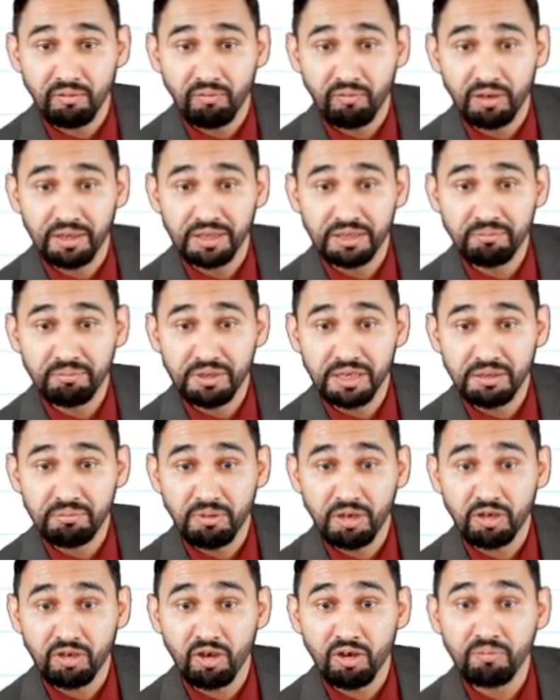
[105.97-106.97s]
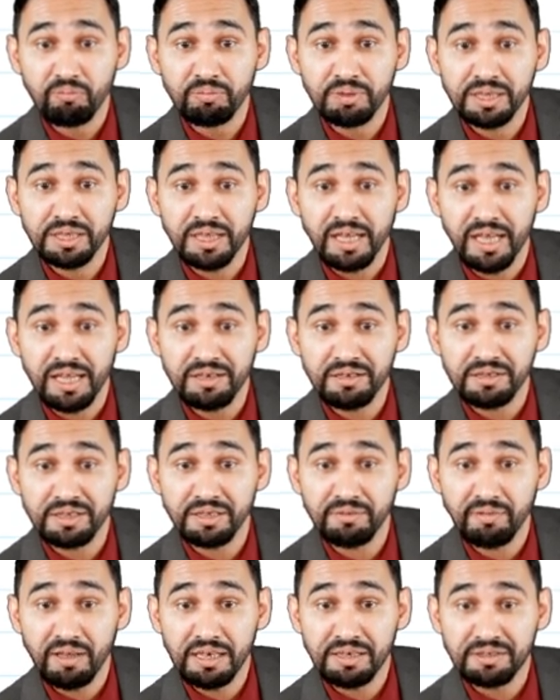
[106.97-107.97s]
What is meant by
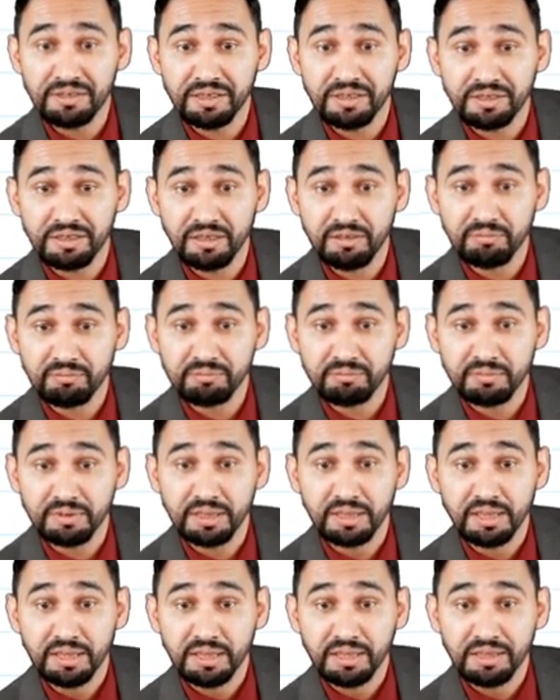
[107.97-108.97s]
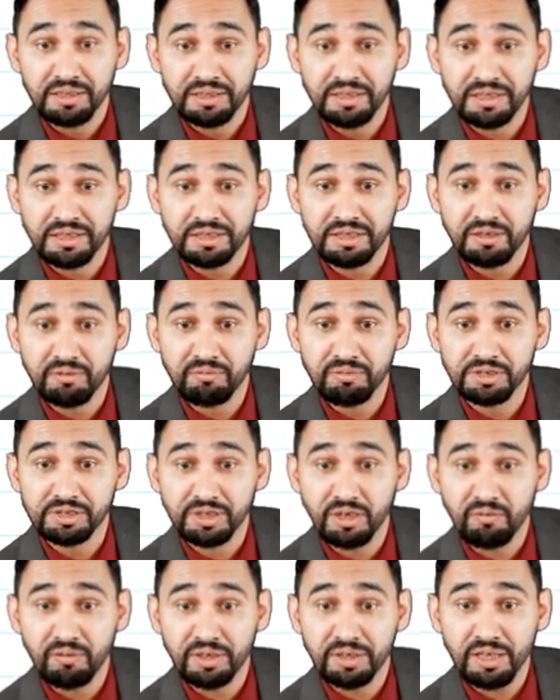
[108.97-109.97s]
comprehensive health system? System which
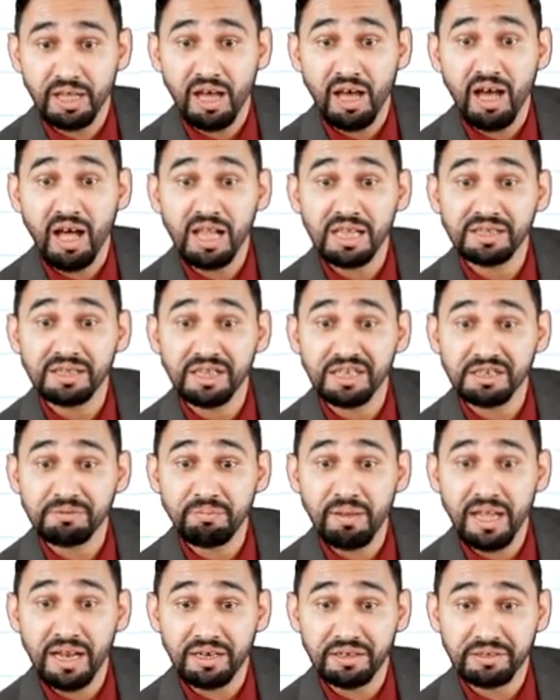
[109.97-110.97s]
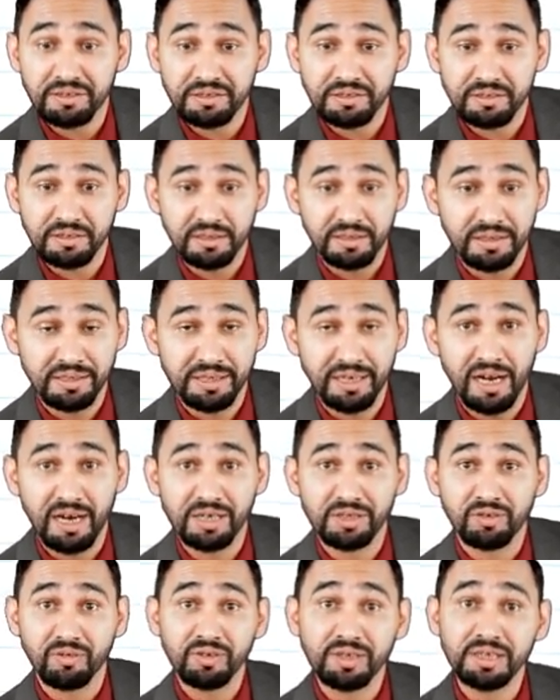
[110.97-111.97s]
covers all the aspects,
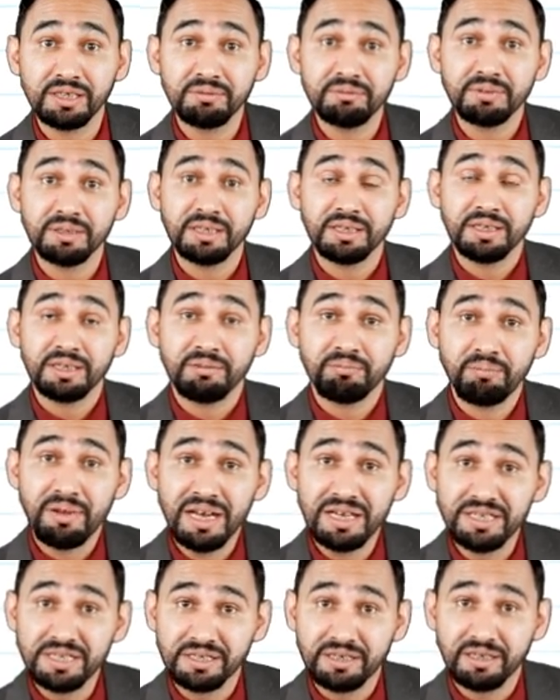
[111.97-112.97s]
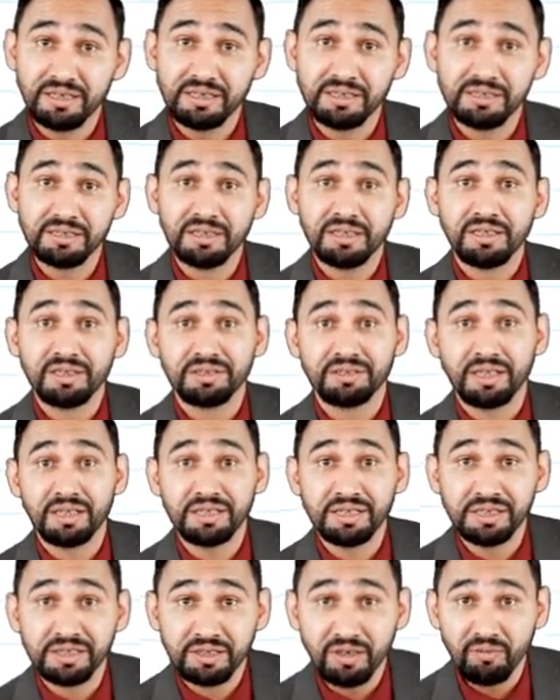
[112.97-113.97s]
not only medical,
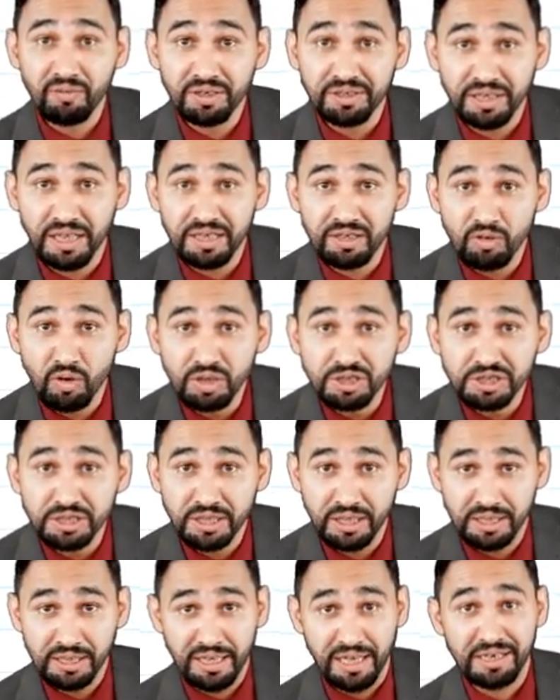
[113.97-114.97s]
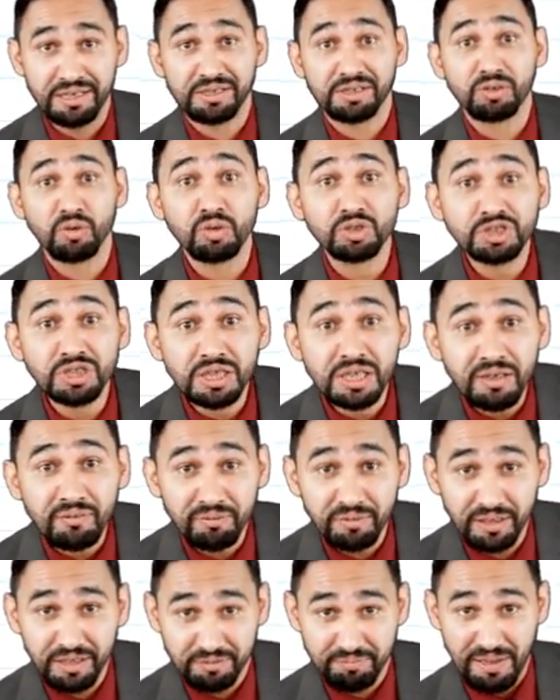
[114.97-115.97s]
it covers psychological and social
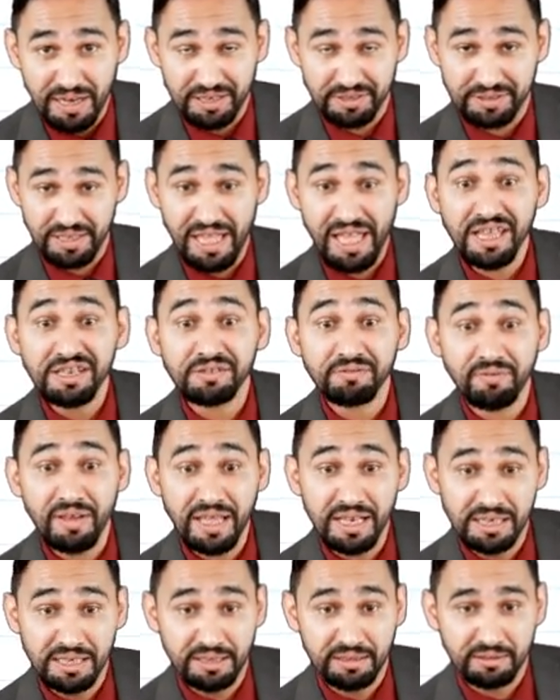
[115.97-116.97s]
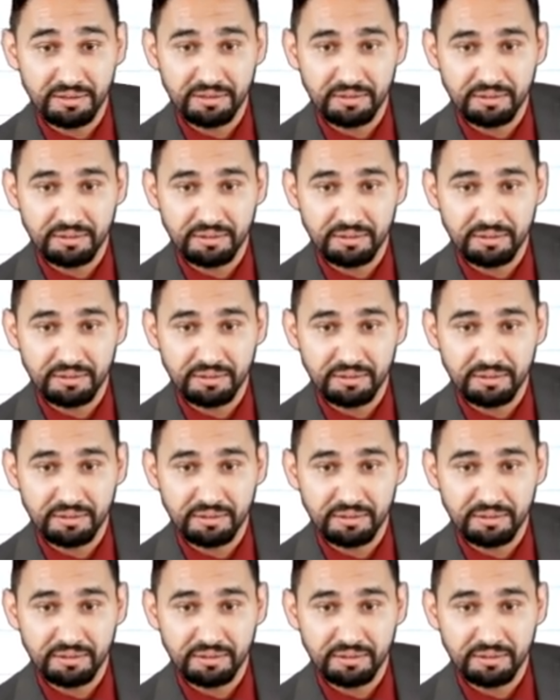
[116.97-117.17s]
aspects as well.